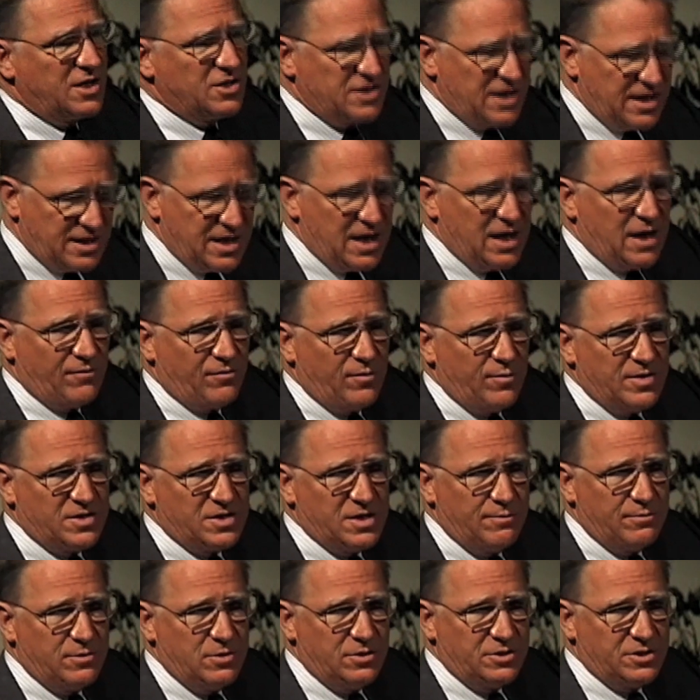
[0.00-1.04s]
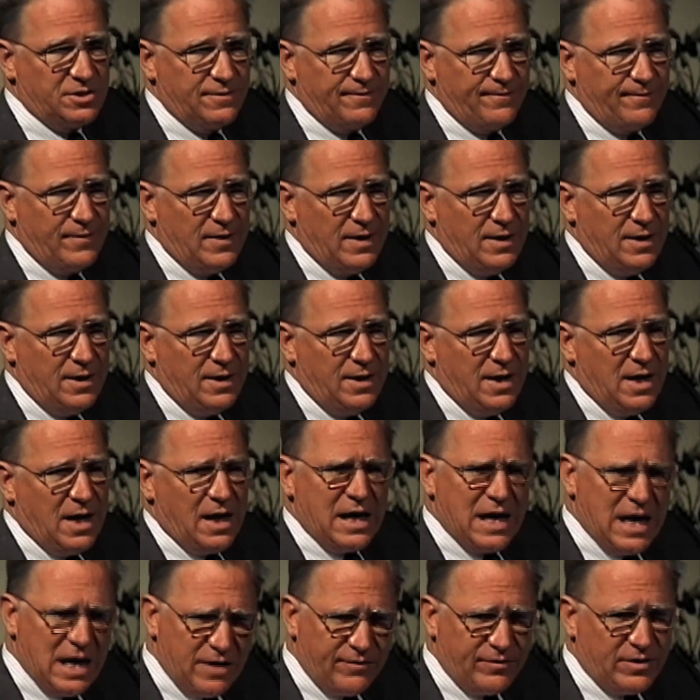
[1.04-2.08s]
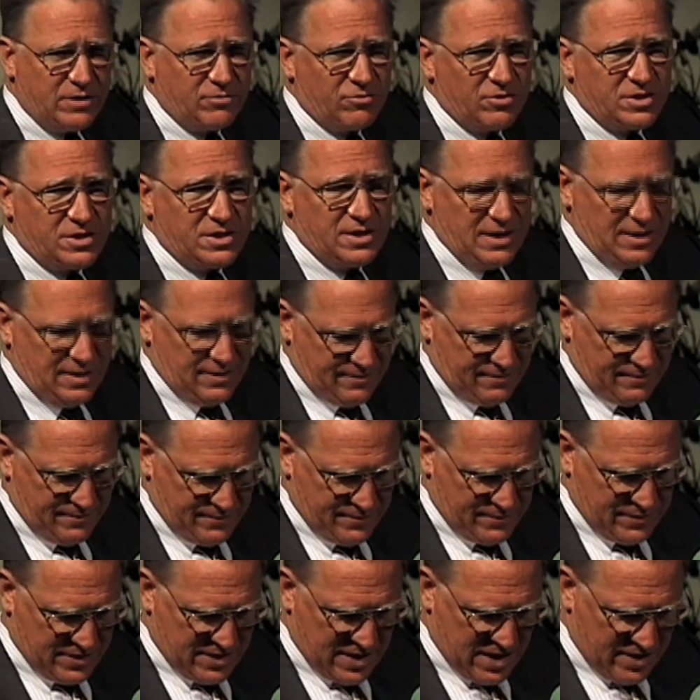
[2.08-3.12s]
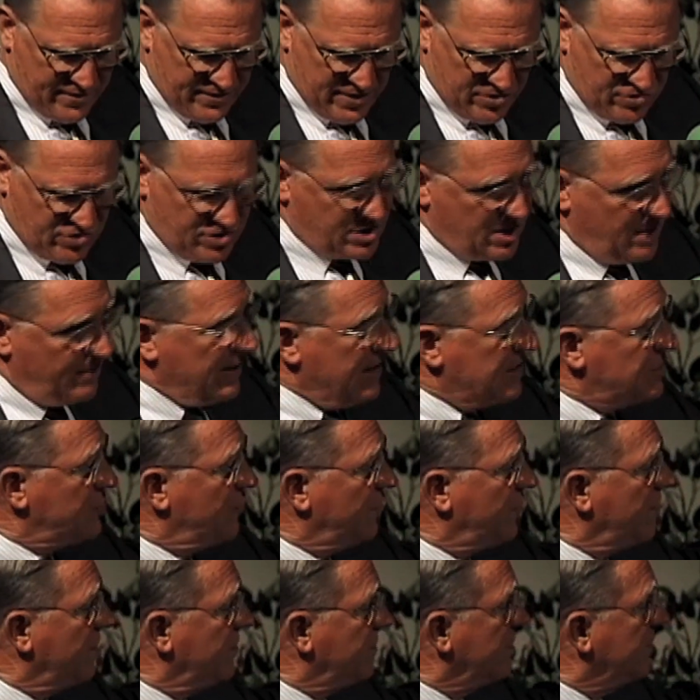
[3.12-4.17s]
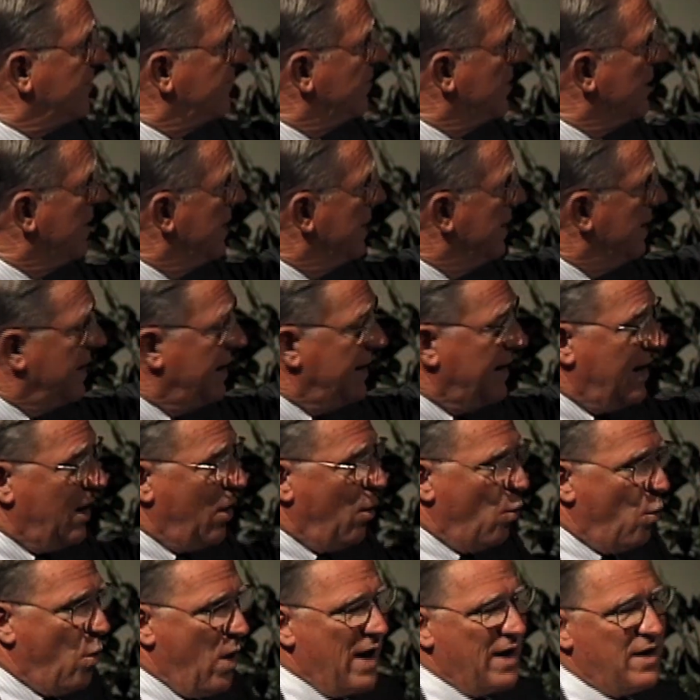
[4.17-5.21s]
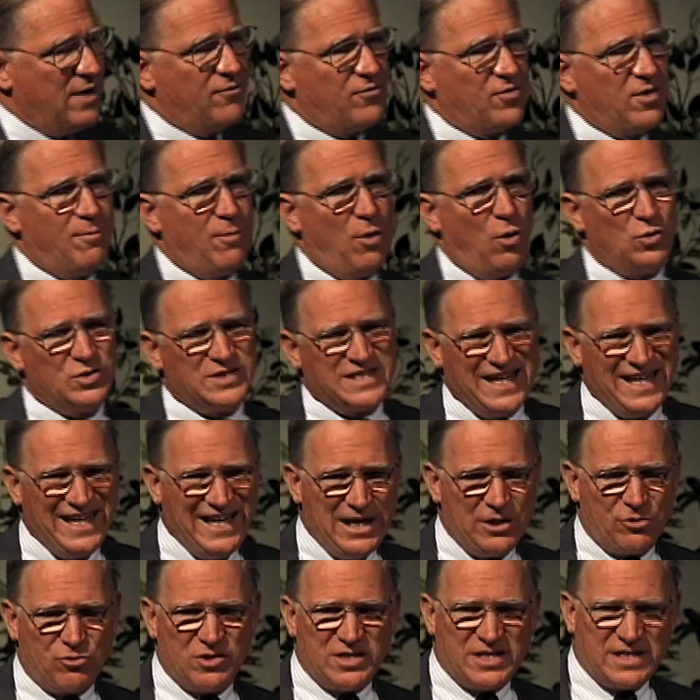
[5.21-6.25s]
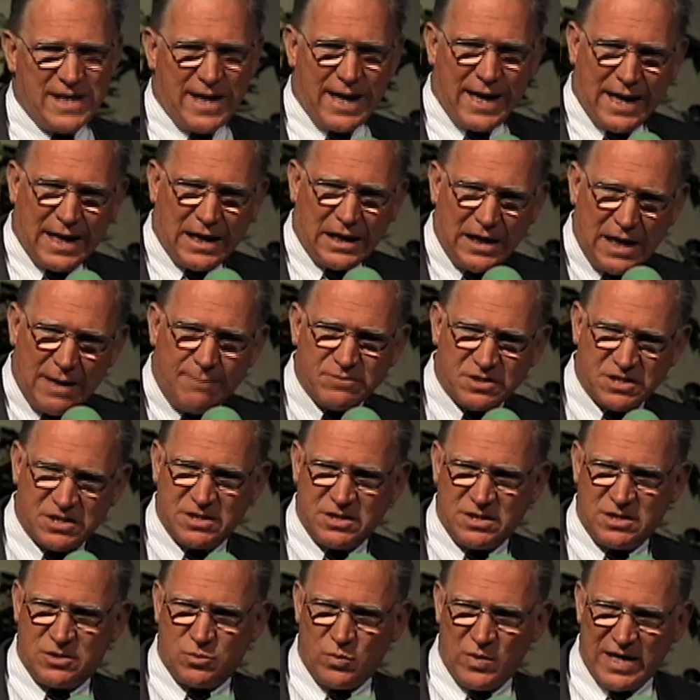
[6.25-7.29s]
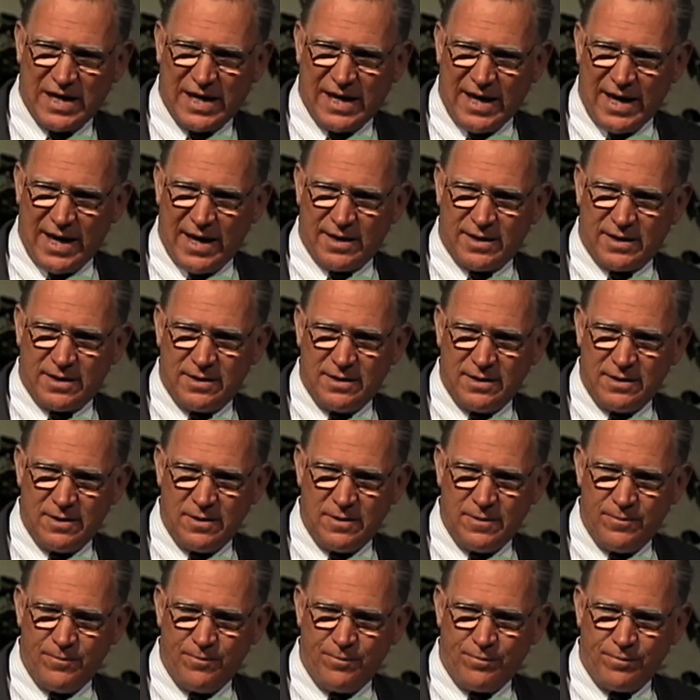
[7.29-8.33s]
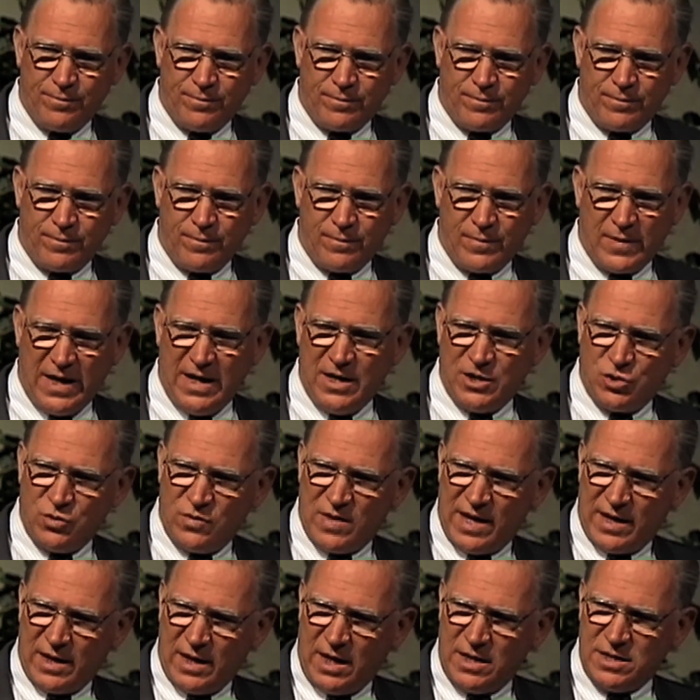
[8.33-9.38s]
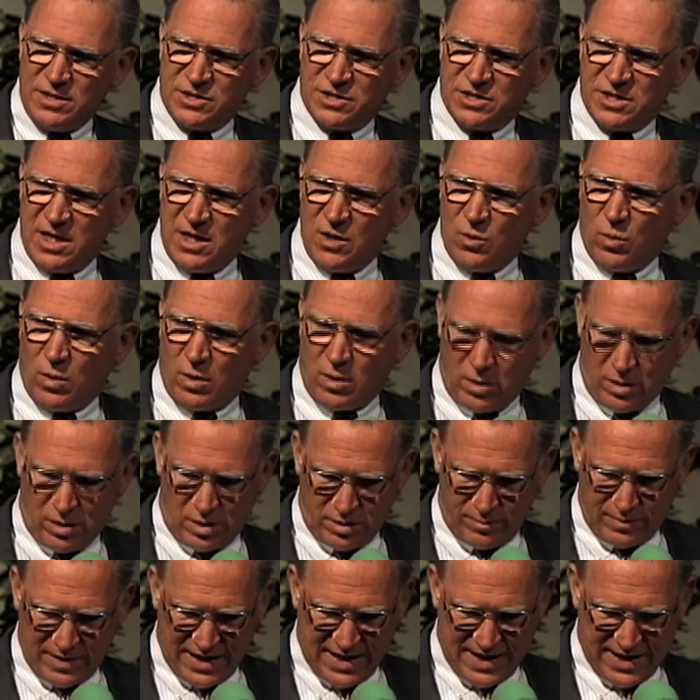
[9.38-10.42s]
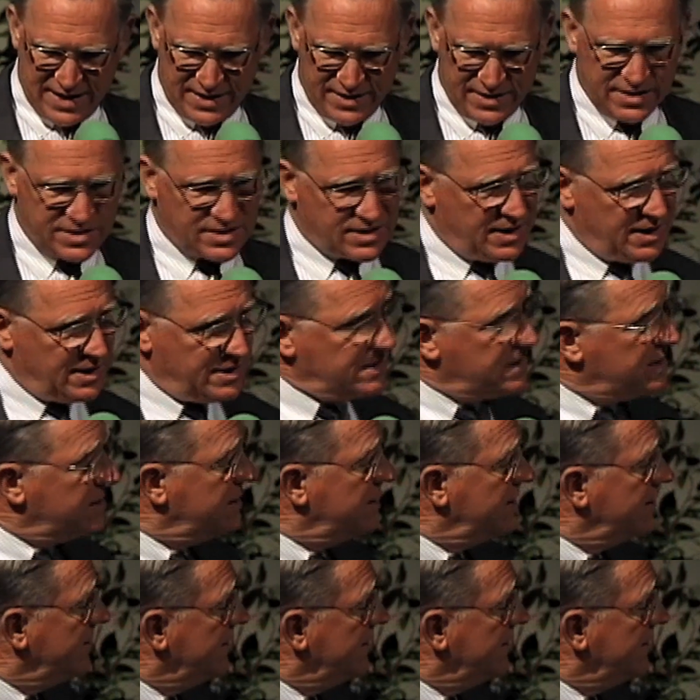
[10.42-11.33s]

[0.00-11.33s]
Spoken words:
because they take it from the Septuagint. Kind of interesting. Kind of interesting. But let's go further. One of the most interesting glimpses we get into that unseen world behind the scenes